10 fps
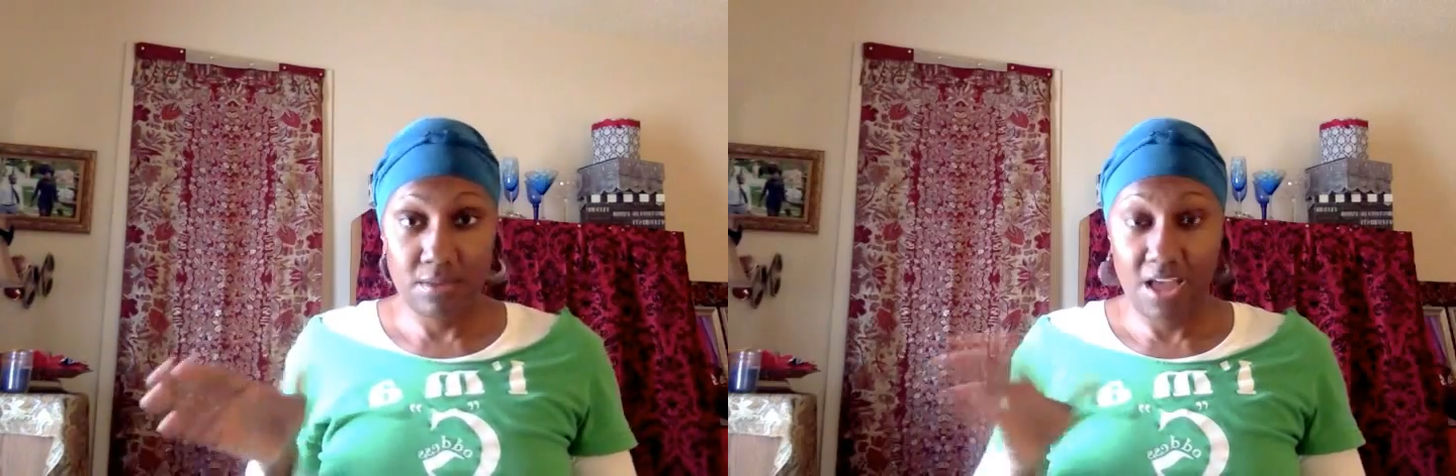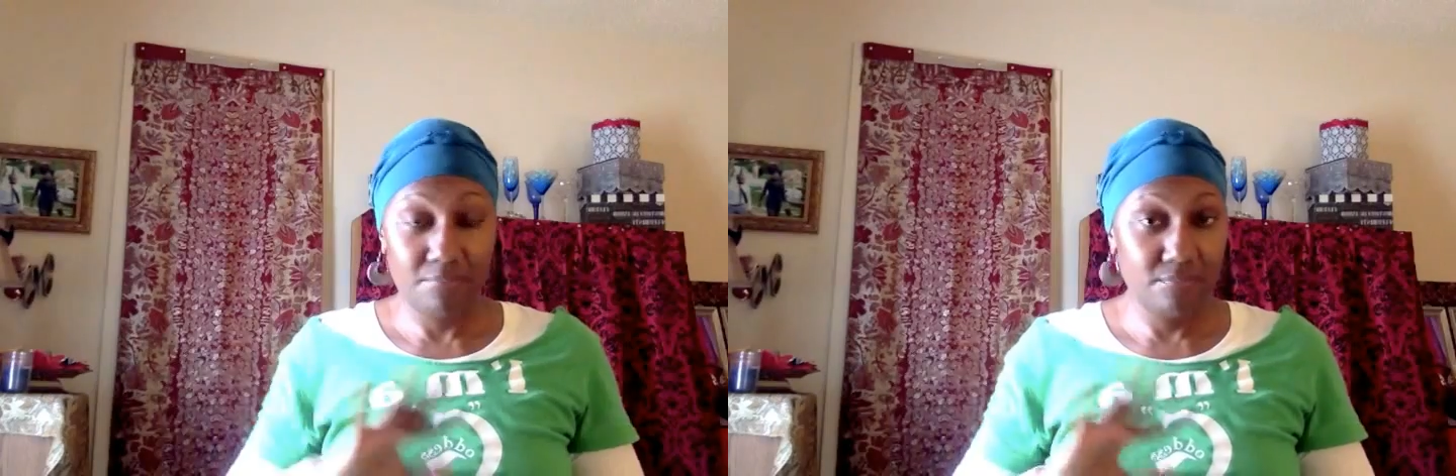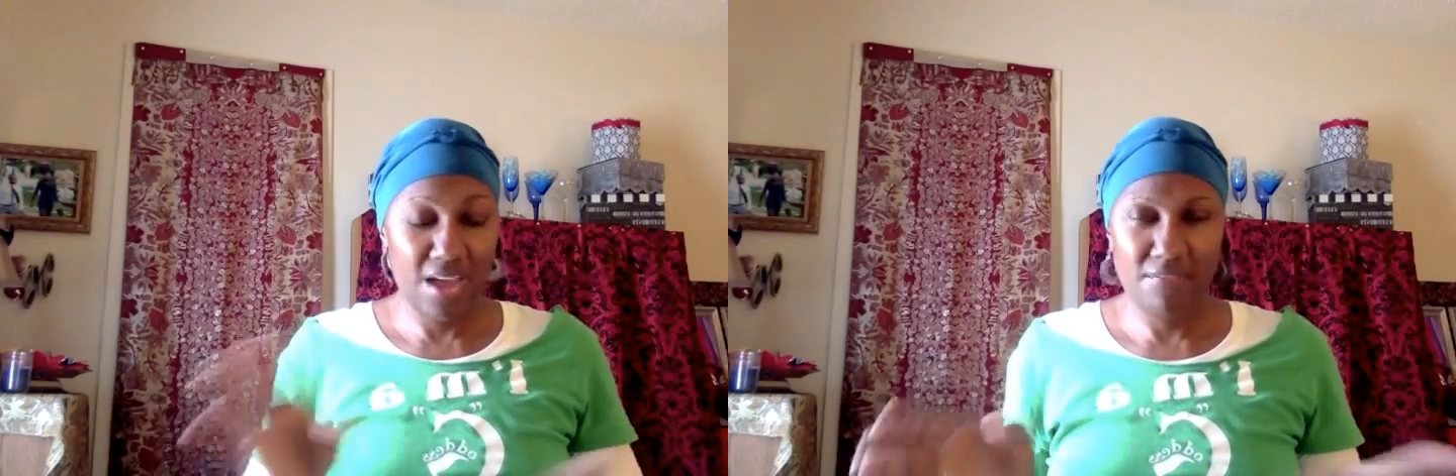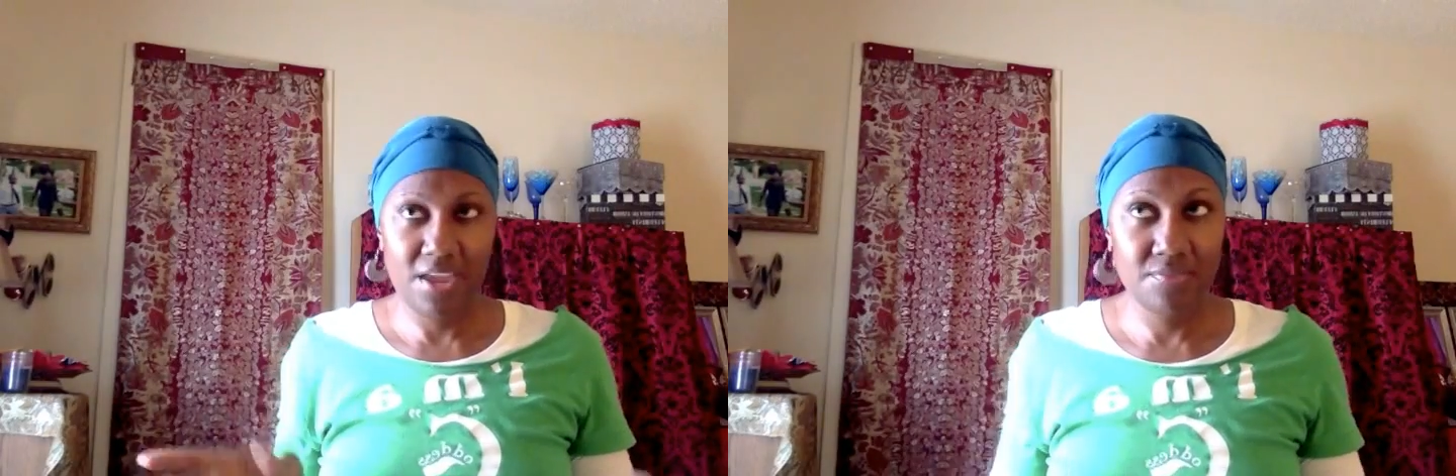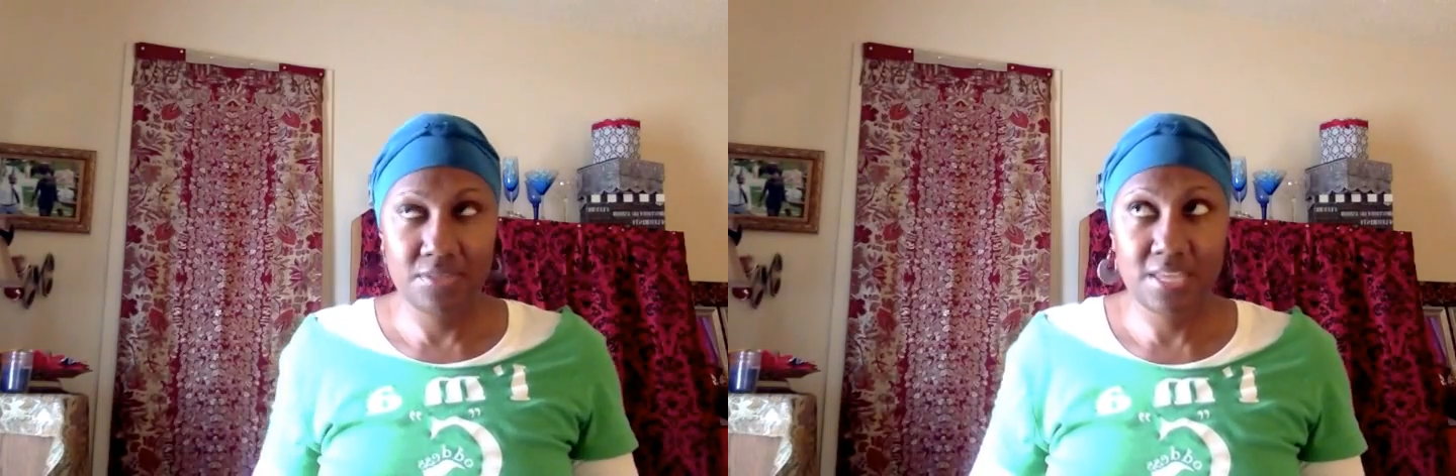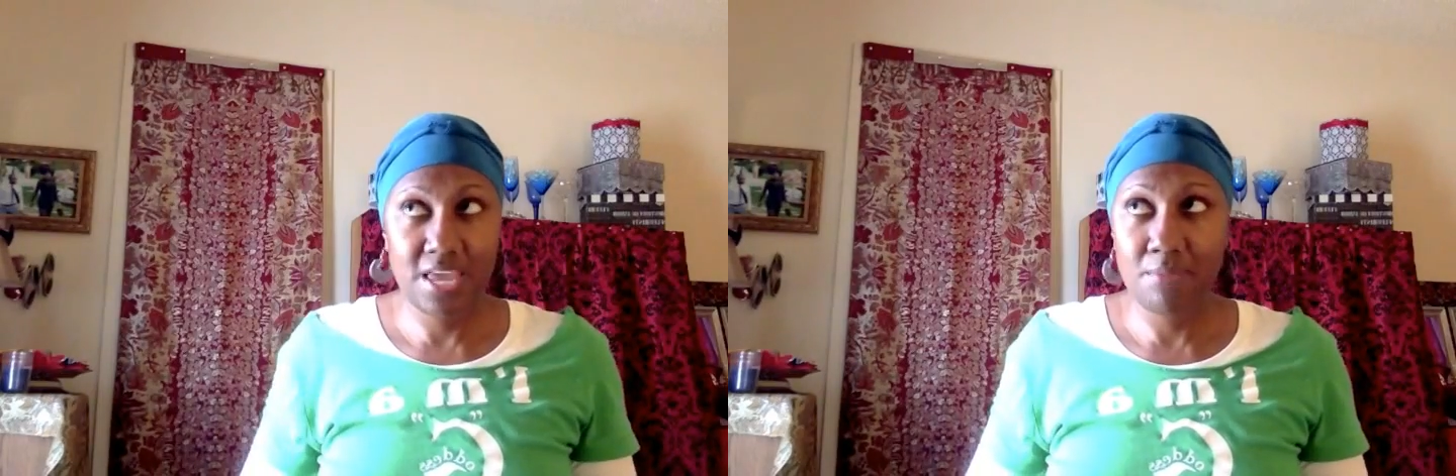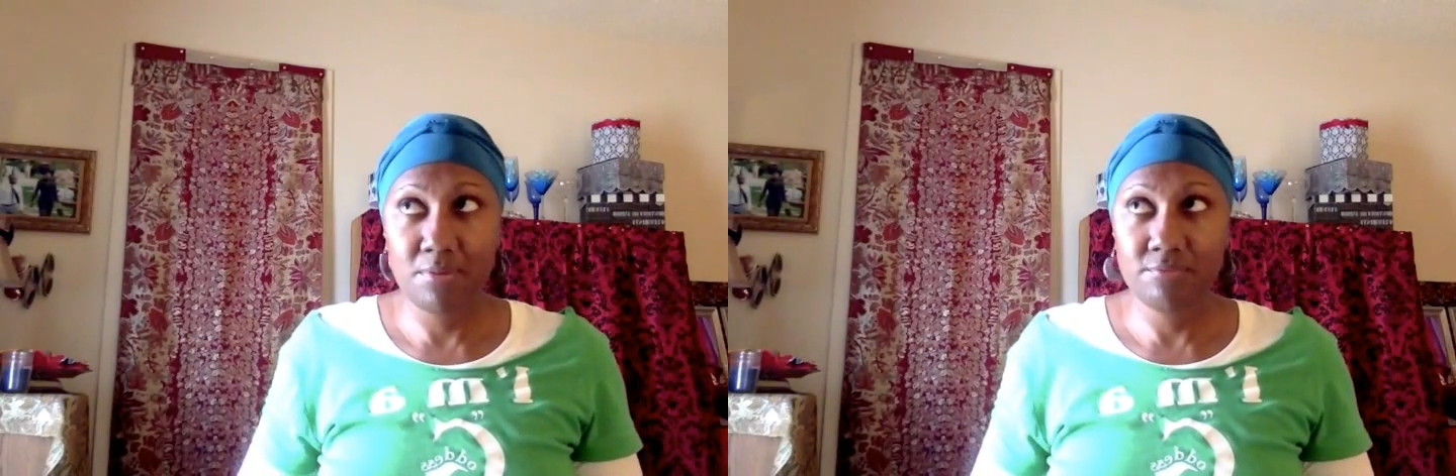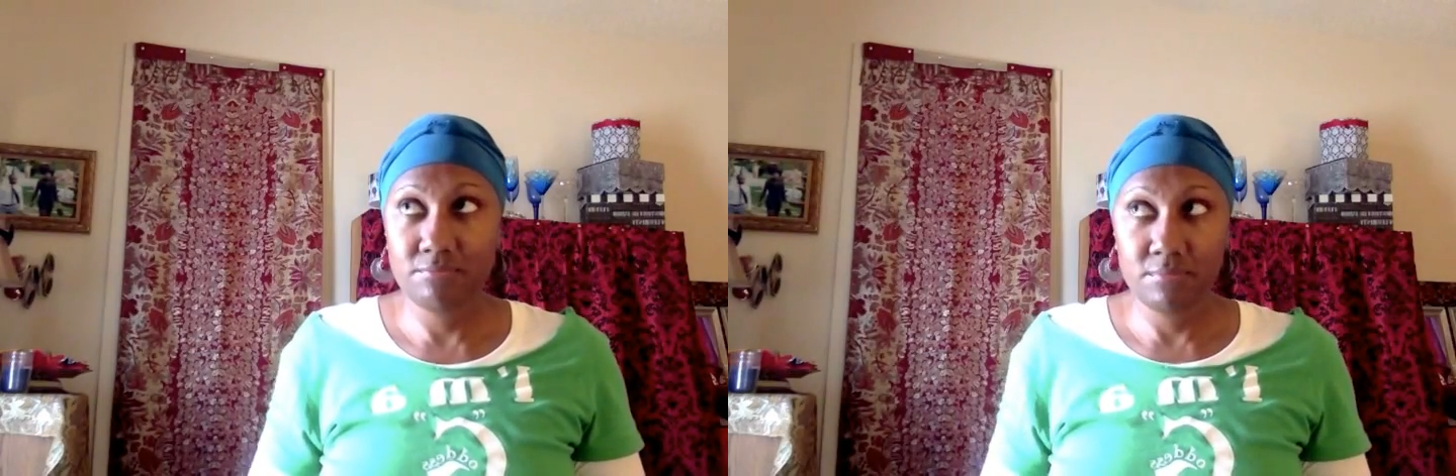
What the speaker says: I've had this habit,